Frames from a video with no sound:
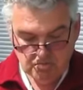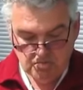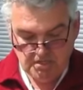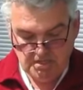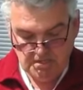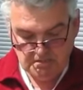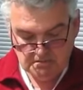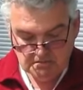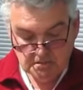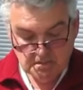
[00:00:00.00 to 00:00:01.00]
need
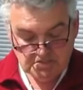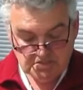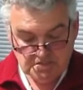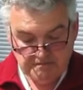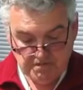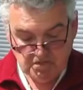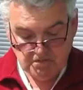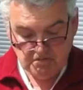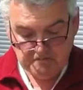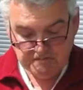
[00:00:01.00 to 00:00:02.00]
the certificate of
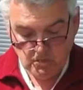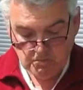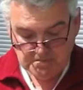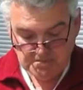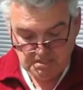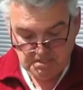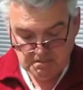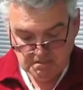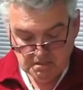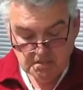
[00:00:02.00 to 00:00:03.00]
conformity,
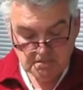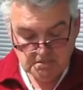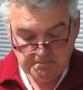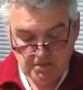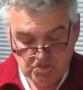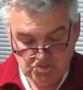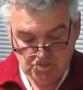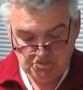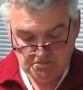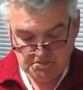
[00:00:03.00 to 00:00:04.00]
the
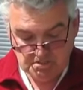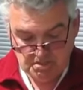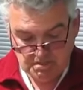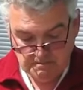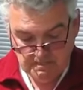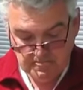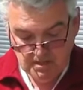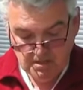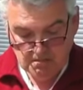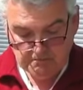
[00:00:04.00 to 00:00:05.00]
purchase receipt,
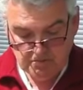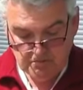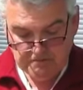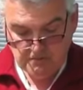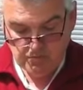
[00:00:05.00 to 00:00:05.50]
proof of